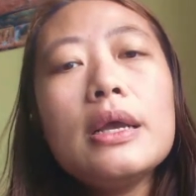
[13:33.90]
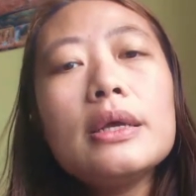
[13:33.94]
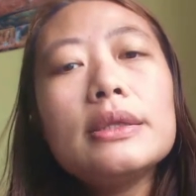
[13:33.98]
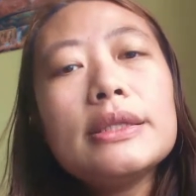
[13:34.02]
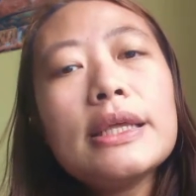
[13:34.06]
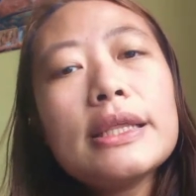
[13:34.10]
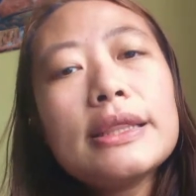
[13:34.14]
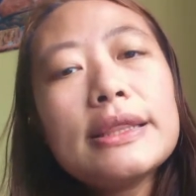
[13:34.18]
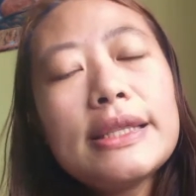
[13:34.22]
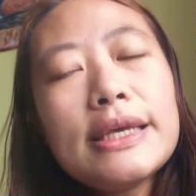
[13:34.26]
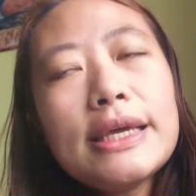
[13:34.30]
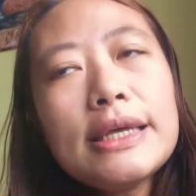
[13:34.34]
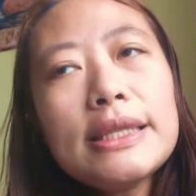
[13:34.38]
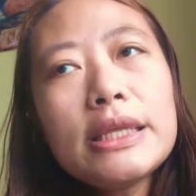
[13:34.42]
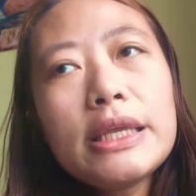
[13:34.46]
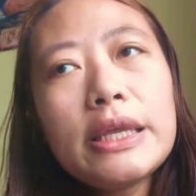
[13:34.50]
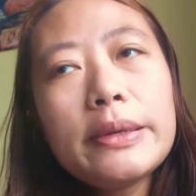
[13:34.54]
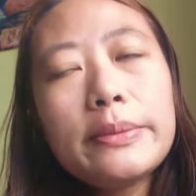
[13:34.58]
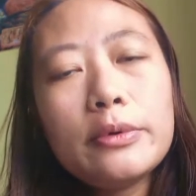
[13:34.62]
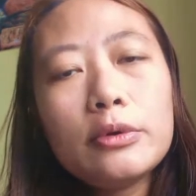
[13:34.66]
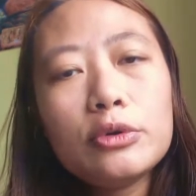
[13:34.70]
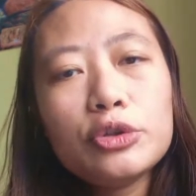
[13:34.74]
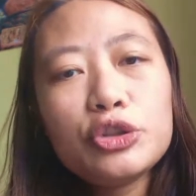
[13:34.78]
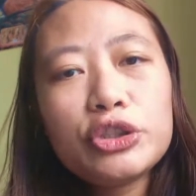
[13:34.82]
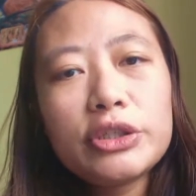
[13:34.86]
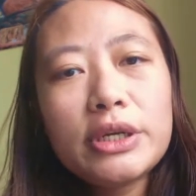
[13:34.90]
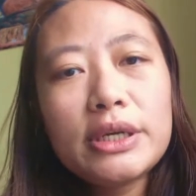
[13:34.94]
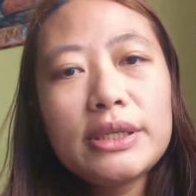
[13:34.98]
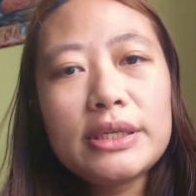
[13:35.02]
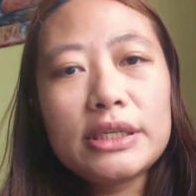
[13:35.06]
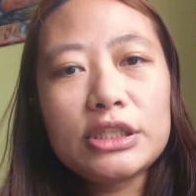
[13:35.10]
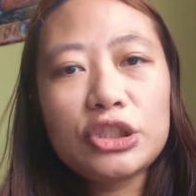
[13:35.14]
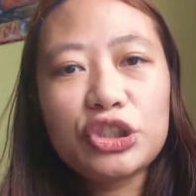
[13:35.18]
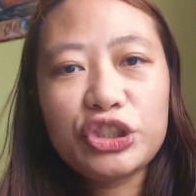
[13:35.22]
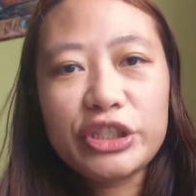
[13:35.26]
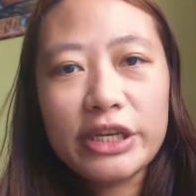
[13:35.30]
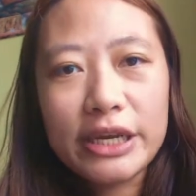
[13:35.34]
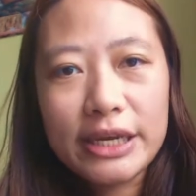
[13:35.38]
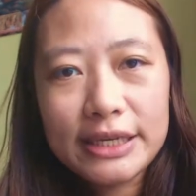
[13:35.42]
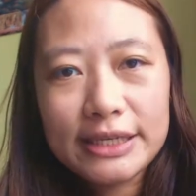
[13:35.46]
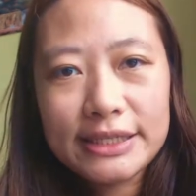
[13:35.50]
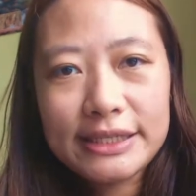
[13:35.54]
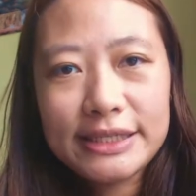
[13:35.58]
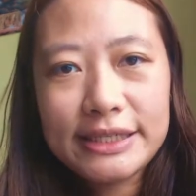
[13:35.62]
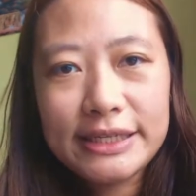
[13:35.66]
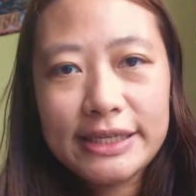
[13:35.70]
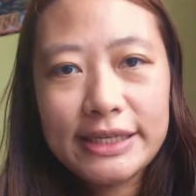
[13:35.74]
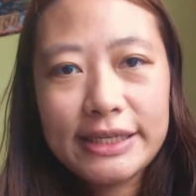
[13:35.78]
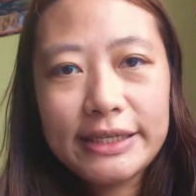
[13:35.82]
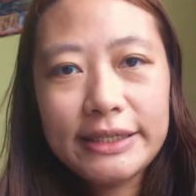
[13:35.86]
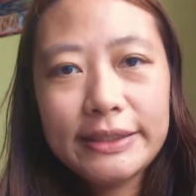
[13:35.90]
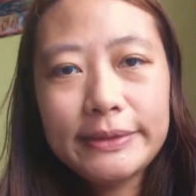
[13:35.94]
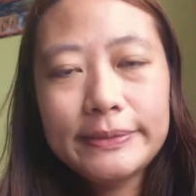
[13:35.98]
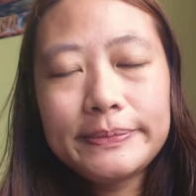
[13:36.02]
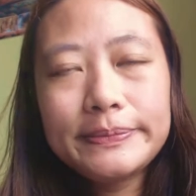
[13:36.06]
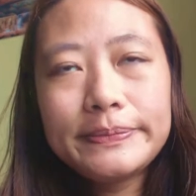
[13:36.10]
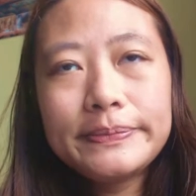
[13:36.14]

The third emotion is jealousy.